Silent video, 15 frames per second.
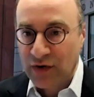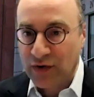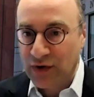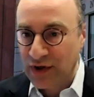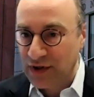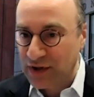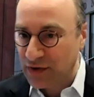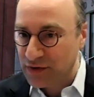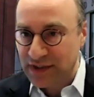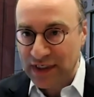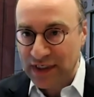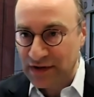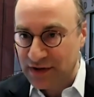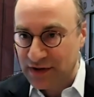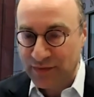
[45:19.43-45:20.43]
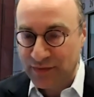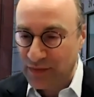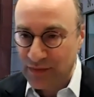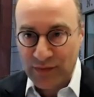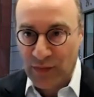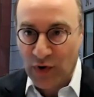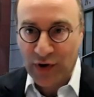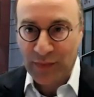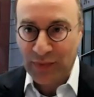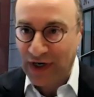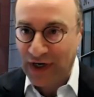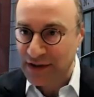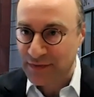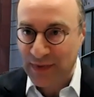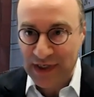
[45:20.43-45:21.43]
or do you see more
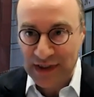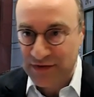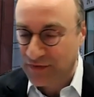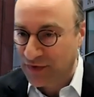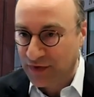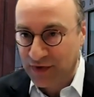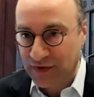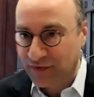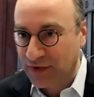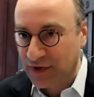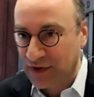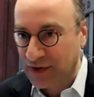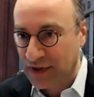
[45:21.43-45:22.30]
prospects for for